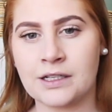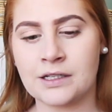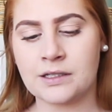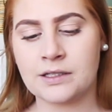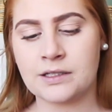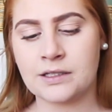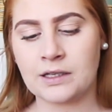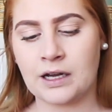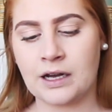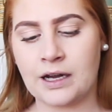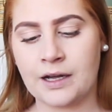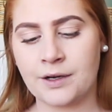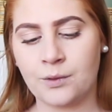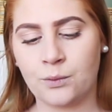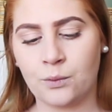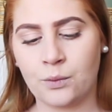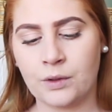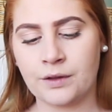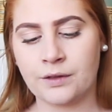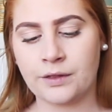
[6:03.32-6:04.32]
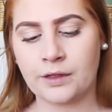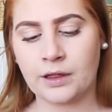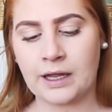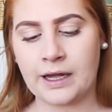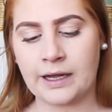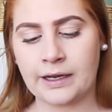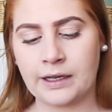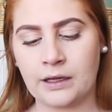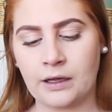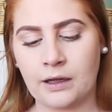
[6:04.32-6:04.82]
inside with
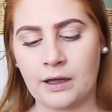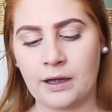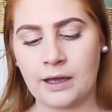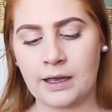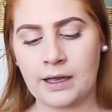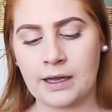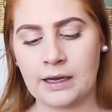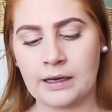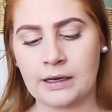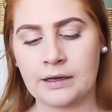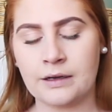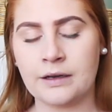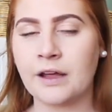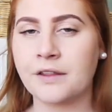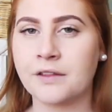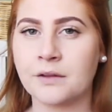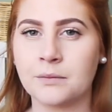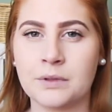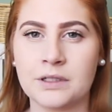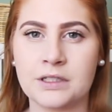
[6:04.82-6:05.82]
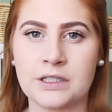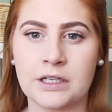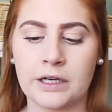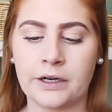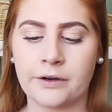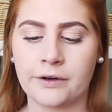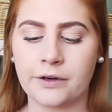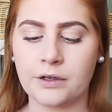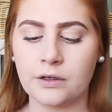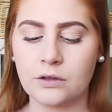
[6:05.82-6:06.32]
like a, another
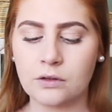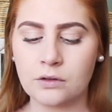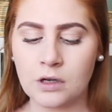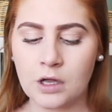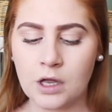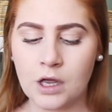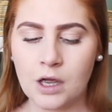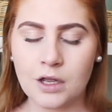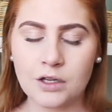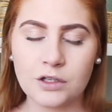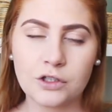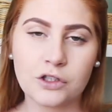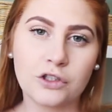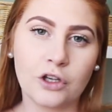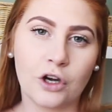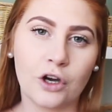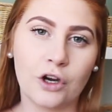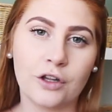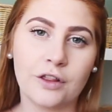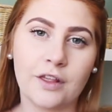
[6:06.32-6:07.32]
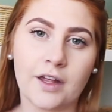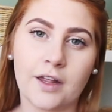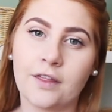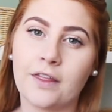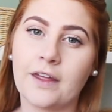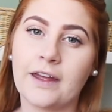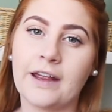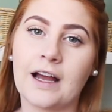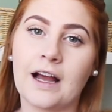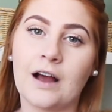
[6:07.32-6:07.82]
material so that
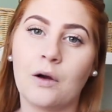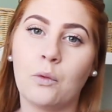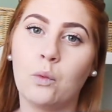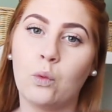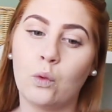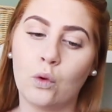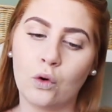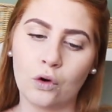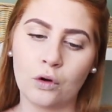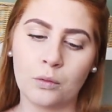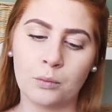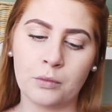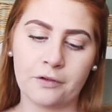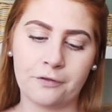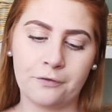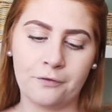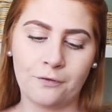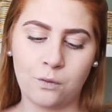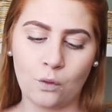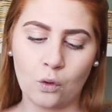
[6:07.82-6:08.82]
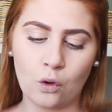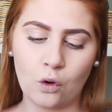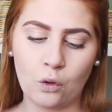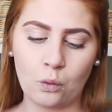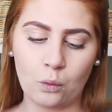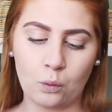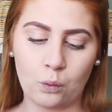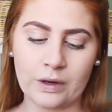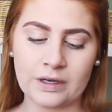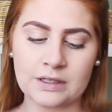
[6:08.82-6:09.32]
they are warm
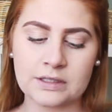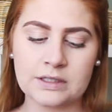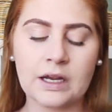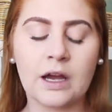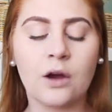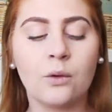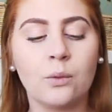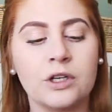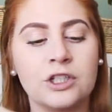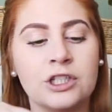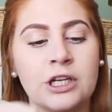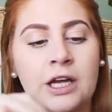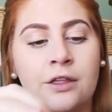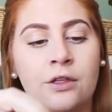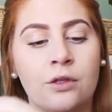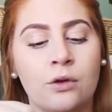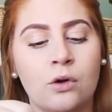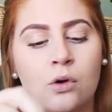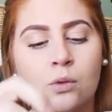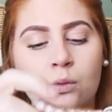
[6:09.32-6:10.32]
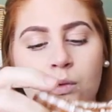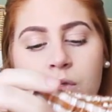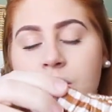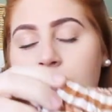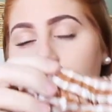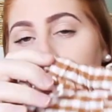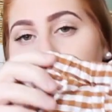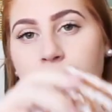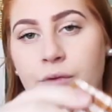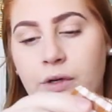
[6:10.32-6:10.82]
for winter which I thought
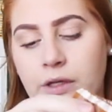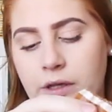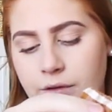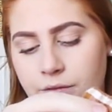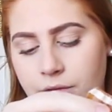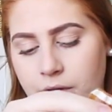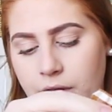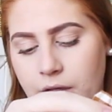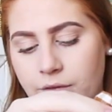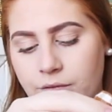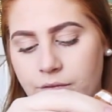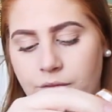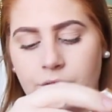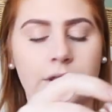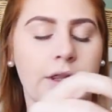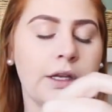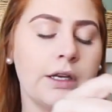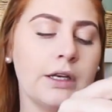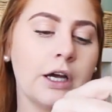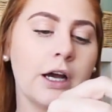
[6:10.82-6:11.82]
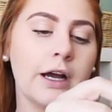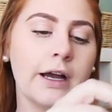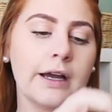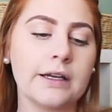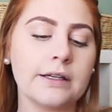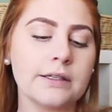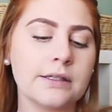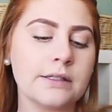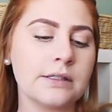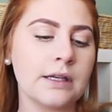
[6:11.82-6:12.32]
was really really really
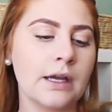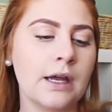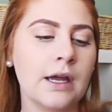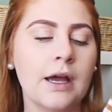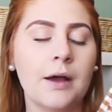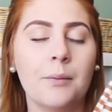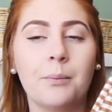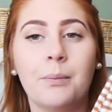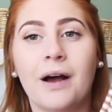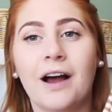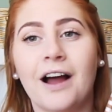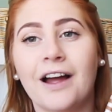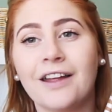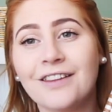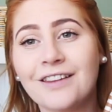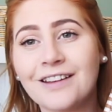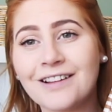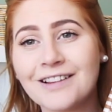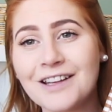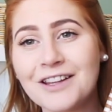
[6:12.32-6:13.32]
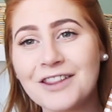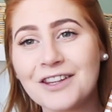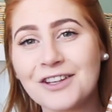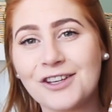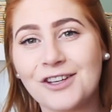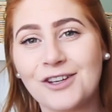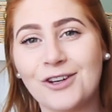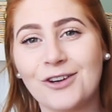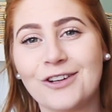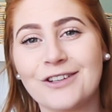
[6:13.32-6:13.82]
nice but I think they're
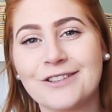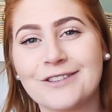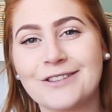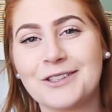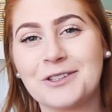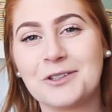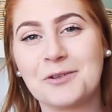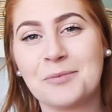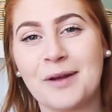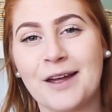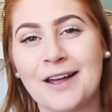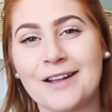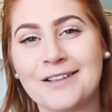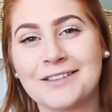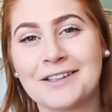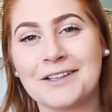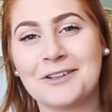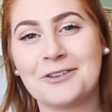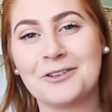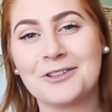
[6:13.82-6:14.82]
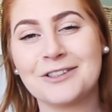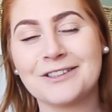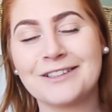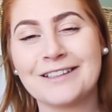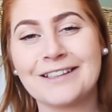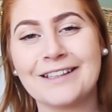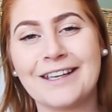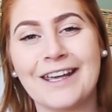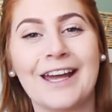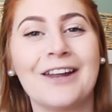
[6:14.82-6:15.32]
the cutest little pants and I
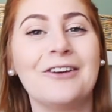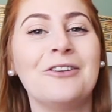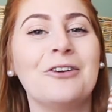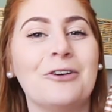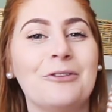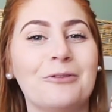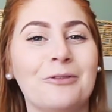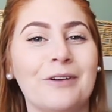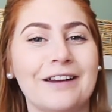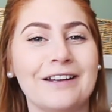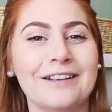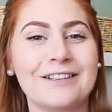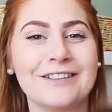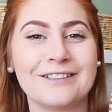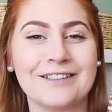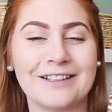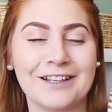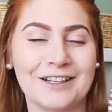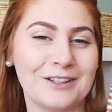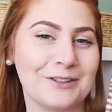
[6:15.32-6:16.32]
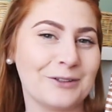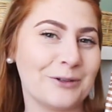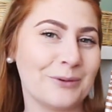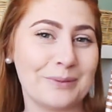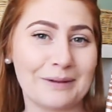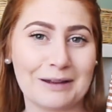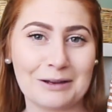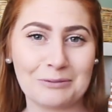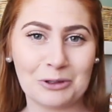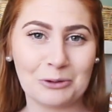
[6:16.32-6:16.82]
honestly cannot wait to see a little
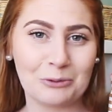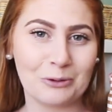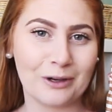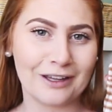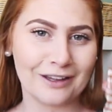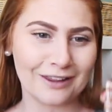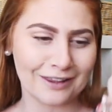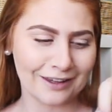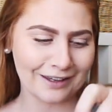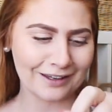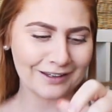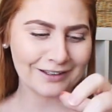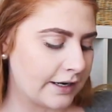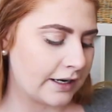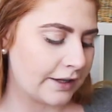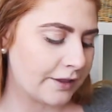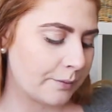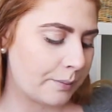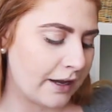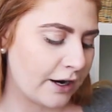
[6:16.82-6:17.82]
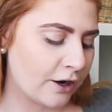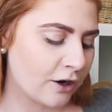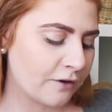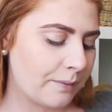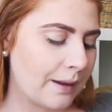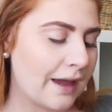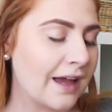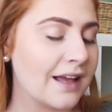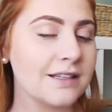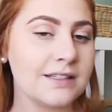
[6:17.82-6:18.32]
baby wear these. Another pair
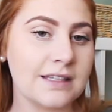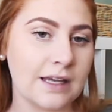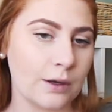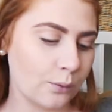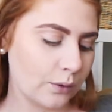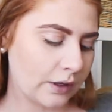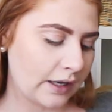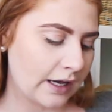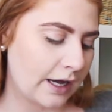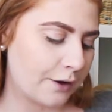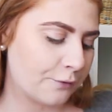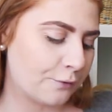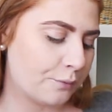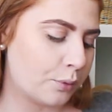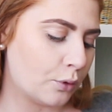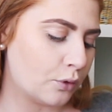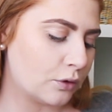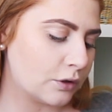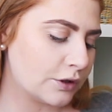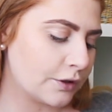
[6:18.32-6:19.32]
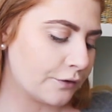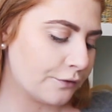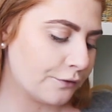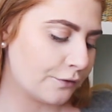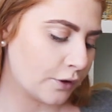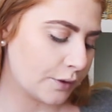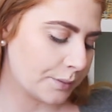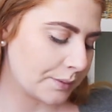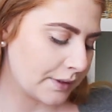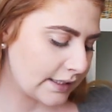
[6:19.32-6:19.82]
of pants that we have bought
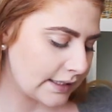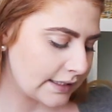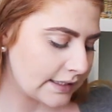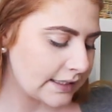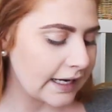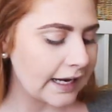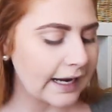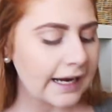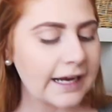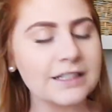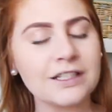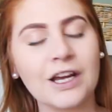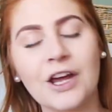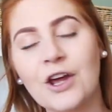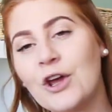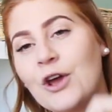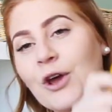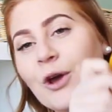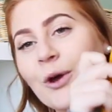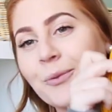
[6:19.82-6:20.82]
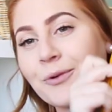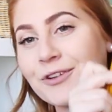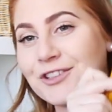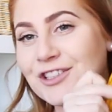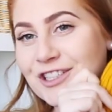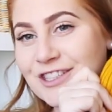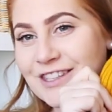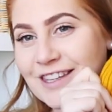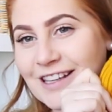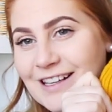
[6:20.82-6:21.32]
from Seed were
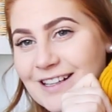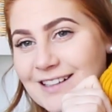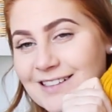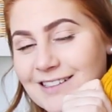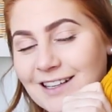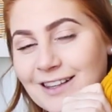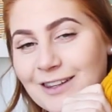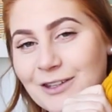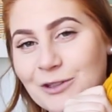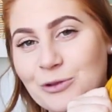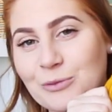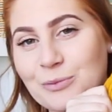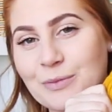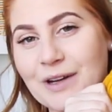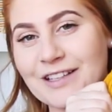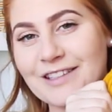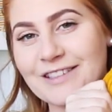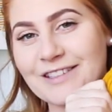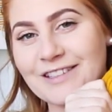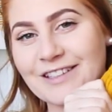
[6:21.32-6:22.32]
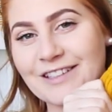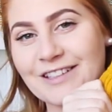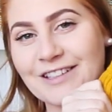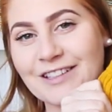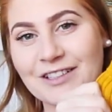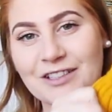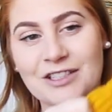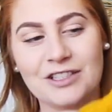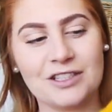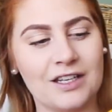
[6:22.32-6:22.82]
just these little
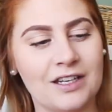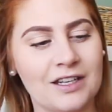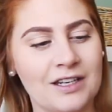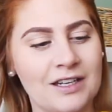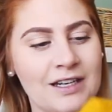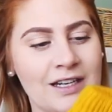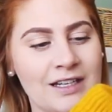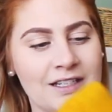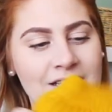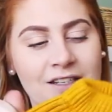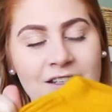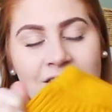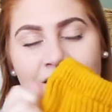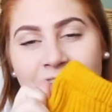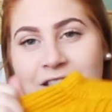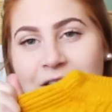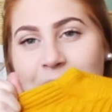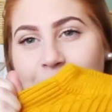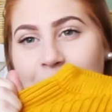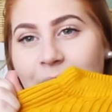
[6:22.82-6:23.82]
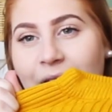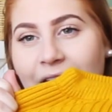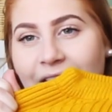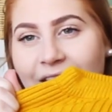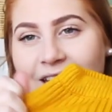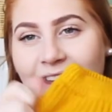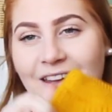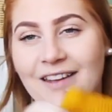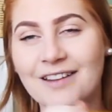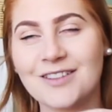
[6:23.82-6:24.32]
mustard knitted
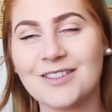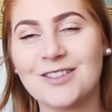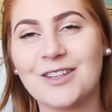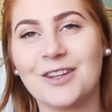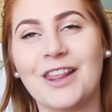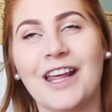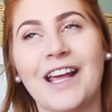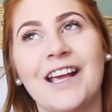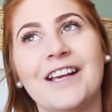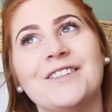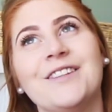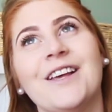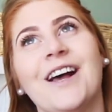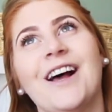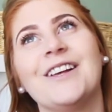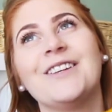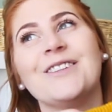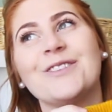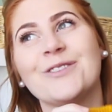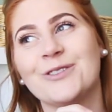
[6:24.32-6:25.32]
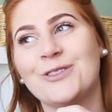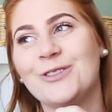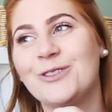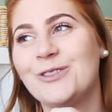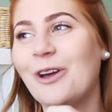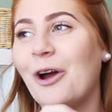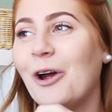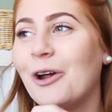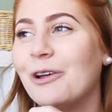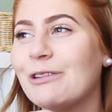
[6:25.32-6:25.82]
pants. These are
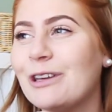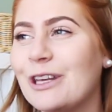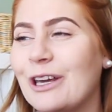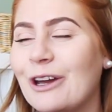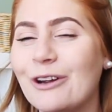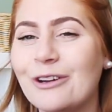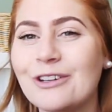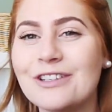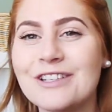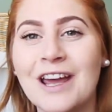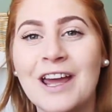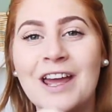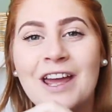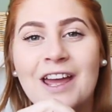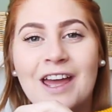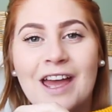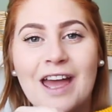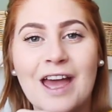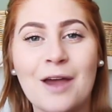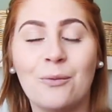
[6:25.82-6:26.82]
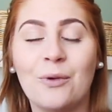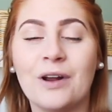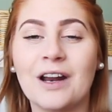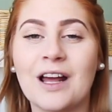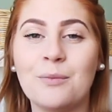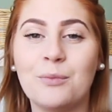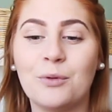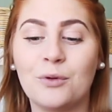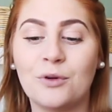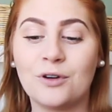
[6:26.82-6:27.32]
so cute and when
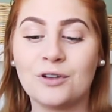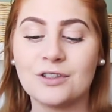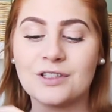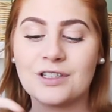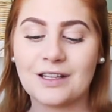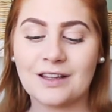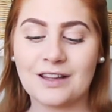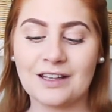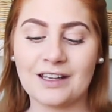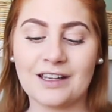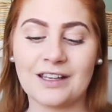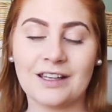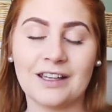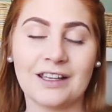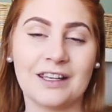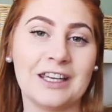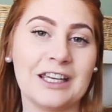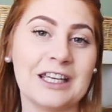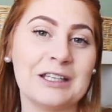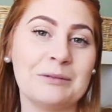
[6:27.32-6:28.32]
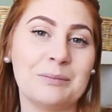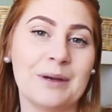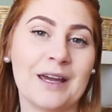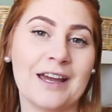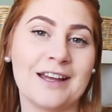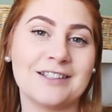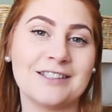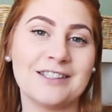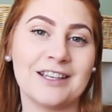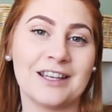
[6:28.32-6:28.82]
I bought the gingham
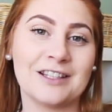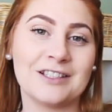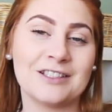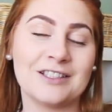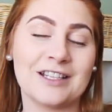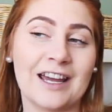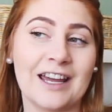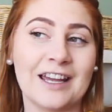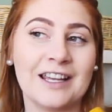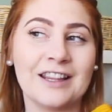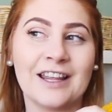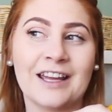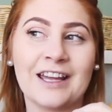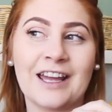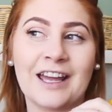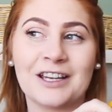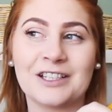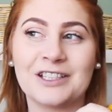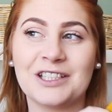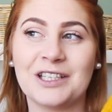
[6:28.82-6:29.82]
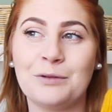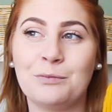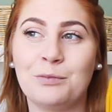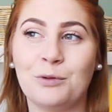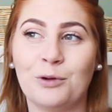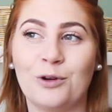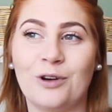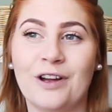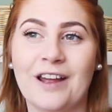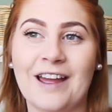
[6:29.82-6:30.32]
pants the other day, they actually
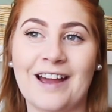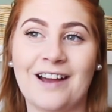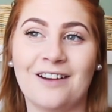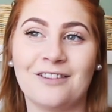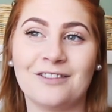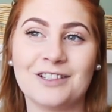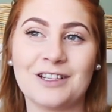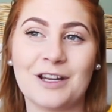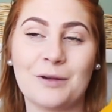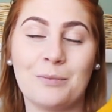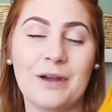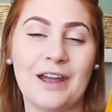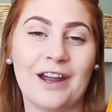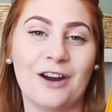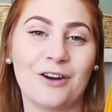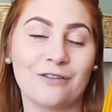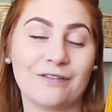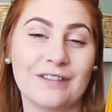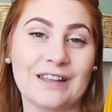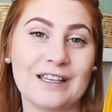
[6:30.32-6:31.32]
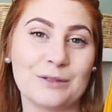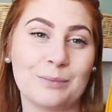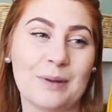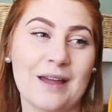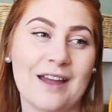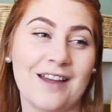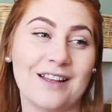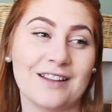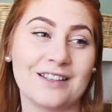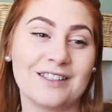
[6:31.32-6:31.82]
brought out a pair of these
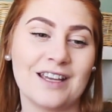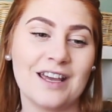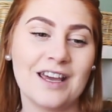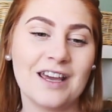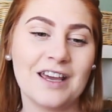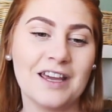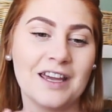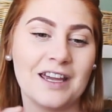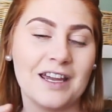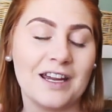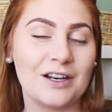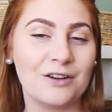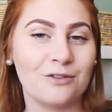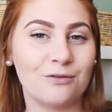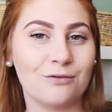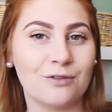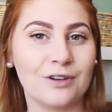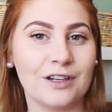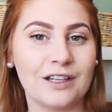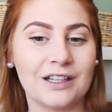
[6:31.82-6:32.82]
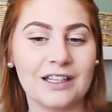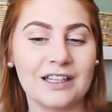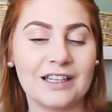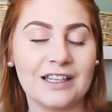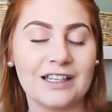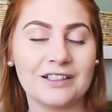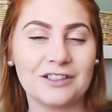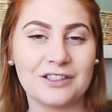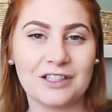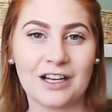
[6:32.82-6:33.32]
pants in a
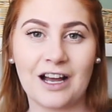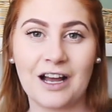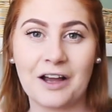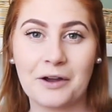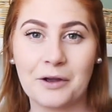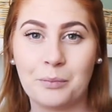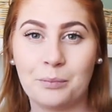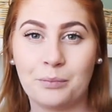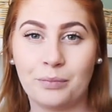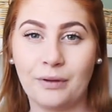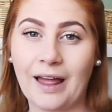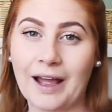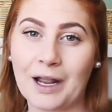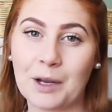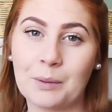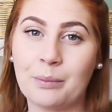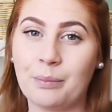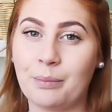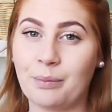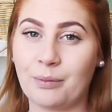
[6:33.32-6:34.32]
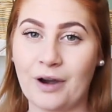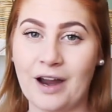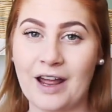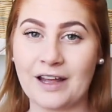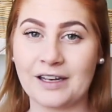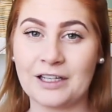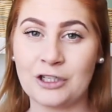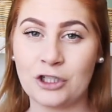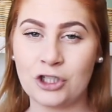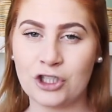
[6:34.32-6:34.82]
really dark, like
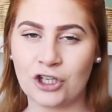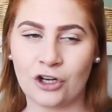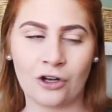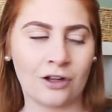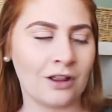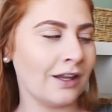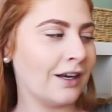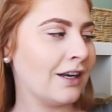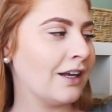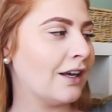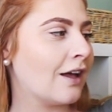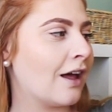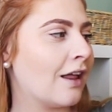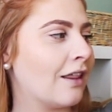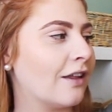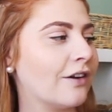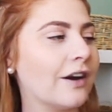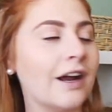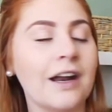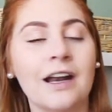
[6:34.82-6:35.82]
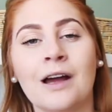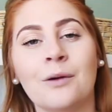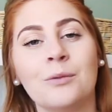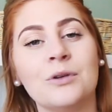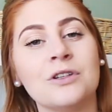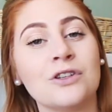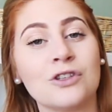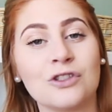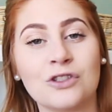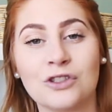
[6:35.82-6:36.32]
browny chocolatey color. And I
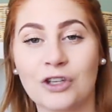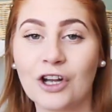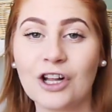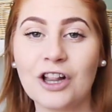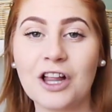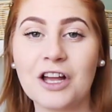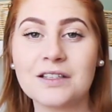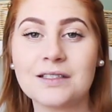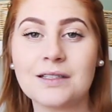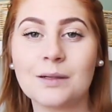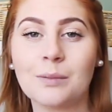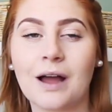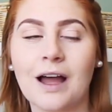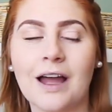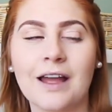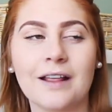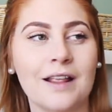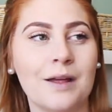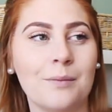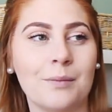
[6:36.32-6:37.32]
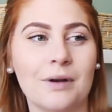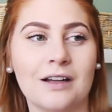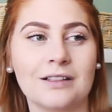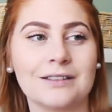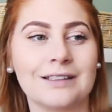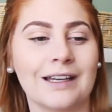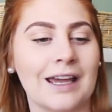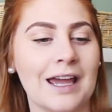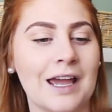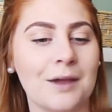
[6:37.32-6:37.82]
was so close to buying them, but I
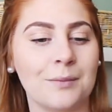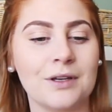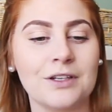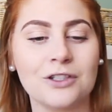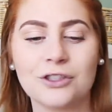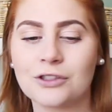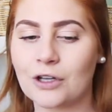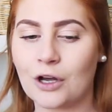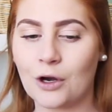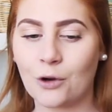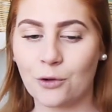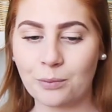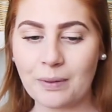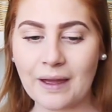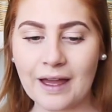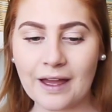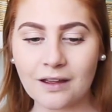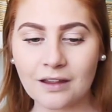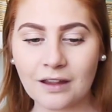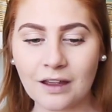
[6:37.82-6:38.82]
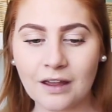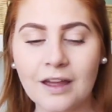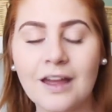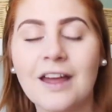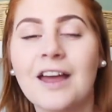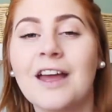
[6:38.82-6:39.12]
was like, Aimee, just hold back.